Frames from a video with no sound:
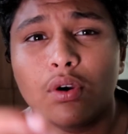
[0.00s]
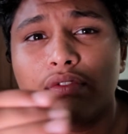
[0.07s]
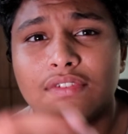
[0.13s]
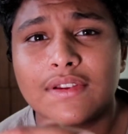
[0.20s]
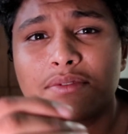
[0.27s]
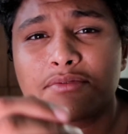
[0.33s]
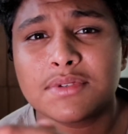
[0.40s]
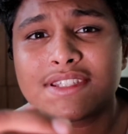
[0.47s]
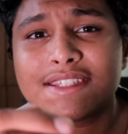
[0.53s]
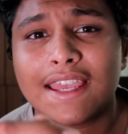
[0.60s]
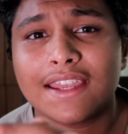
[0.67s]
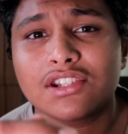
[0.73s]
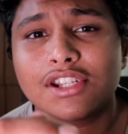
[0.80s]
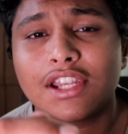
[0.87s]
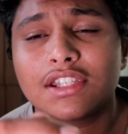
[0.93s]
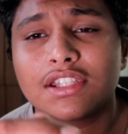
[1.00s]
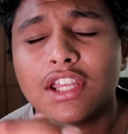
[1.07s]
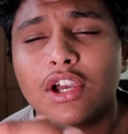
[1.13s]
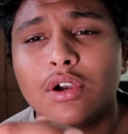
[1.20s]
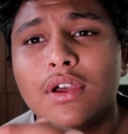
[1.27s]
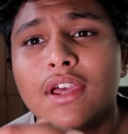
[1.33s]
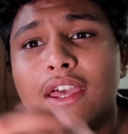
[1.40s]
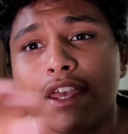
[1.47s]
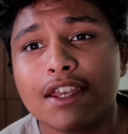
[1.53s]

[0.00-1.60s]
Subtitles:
frames per second right now.